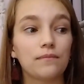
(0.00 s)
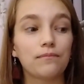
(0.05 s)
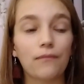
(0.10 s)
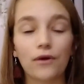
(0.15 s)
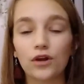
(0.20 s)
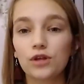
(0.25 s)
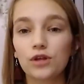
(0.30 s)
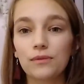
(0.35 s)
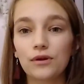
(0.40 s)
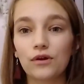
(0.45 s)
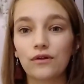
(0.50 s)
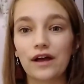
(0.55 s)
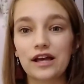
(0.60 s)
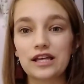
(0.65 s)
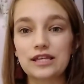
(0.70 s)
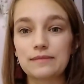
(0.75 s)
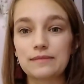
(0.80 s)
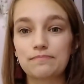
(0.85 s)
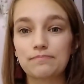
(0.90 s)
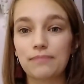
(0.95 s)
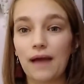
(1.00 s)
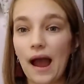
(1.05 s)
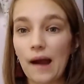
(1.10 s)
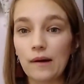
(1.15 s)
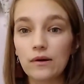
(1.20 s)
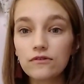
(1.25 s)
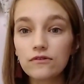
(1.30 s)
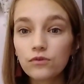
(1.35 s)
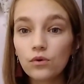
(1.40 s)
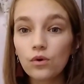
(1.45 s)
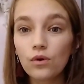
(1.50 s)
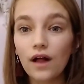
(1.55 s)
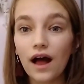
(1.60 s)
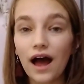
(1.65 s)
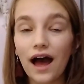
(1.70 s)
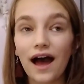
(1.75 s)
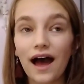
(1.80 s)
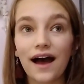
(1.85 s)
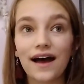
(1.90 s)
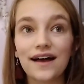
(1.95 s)
monumental and powerful
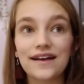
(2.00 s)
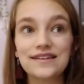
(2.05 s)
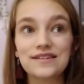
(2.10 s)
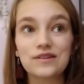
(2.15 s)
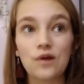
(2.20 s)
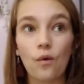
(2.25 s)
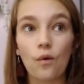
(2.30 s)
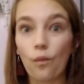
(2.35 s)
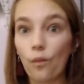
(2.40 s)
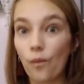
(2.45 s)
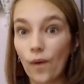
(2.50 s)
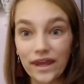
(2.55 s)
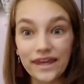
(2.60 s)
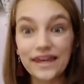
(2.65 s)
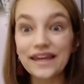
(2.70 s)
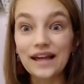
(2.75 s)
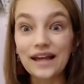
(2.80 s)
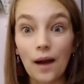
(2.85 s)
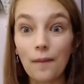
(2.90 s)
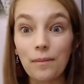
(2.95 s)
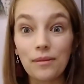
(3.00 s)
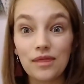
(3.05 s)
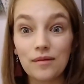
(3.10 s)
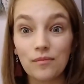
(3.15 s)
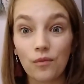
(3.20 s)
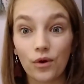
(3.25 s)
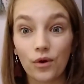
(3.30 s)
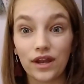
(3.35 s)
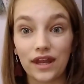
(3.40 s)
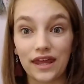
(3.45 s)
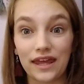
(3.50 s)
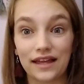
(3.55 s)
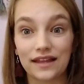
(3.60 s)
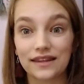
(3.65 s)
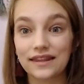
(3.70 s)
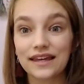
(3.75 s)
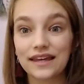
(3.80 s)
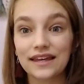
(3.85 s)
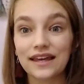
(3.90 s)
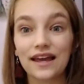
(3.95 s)
as waking up in the
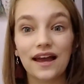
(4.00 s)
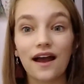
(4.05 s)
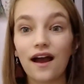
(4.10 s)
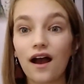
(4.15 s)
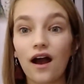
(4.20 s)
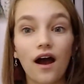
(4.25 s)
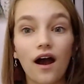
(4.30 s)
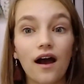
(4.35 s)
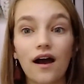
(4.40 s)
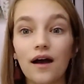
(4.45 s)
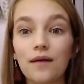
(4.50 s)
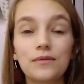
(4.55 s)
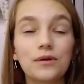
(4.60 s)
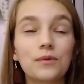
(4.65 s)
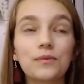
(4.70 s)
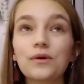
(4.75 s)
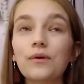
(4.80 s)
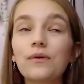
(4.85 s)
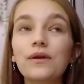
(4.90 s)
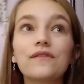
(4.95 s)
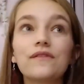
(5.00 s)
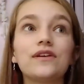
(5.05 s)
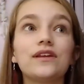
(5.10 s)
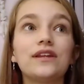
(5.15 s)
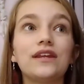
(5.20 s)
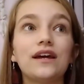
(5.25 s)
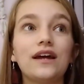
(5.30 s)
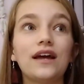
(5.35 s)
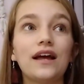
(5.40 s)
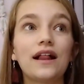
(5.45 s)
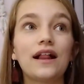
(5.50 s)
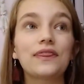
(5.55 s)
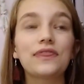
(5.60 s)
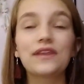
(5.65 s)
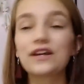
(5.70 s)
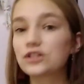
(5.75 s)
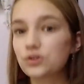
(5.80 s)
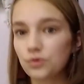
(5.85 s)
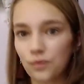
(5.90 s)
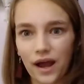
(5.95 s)
morning. Like, I mean, we don't even
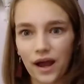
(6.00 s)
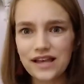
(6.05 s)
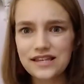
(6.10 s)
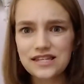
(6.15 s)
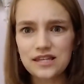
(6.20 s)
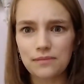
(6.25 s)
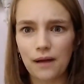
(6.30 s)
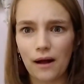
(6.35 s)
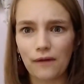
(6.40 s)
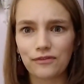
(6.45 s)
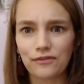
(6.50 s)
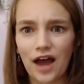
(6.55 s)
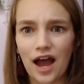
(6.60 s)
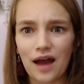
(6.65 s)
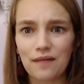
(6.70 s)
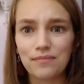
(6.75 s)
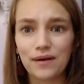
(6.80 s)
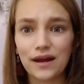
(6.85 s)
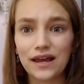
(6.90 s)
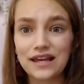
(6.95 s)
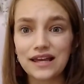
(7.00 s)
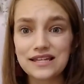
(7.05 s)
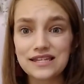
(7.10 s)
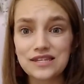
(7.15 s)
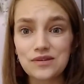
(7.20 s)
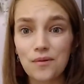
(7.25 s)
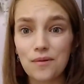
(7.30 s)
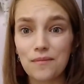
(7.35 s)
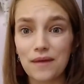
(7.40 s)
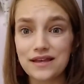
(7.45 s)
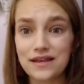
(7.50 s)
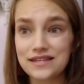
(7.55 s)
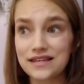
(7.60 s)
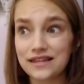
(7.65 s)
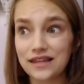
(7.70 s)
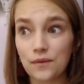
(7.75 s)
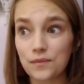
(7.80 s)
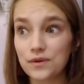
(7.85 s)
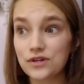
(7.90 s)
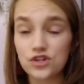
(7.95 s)
think twice about that, but it's so
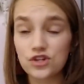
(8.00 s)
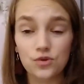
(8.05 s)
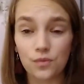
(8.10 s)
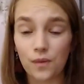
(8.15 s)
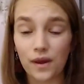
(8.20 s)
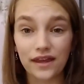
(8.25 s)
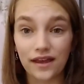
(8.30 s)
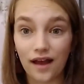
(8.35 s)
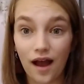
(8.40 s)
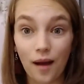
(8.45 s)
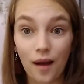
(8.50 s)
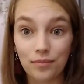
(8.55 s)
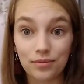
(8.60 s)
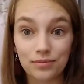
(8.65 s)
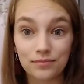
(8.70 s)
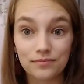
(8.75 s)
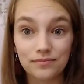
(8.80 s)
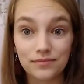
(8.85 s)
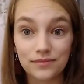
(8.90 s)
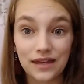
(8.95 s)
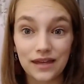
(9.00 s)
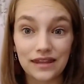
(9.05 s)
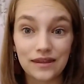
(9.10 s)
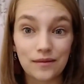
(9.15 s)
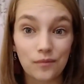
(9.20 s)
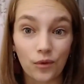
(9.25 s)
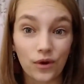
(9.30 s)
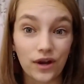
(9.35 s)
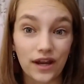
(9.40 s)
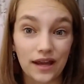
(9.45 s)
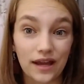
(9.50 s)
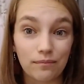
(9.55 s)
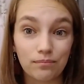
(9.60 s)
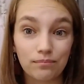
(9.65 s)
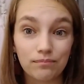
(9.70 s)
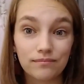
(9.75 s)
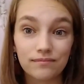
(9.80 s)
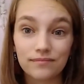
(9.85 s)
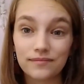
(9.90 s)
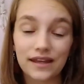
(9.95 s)
amazing that we just wake up in the morning.
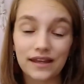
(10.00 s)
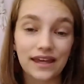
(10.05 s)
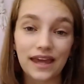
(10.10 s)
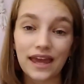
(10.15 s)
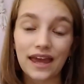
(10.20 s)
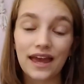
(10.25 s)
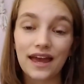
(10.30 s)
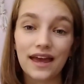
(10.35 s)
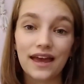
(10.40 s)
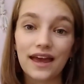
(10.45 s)
Like,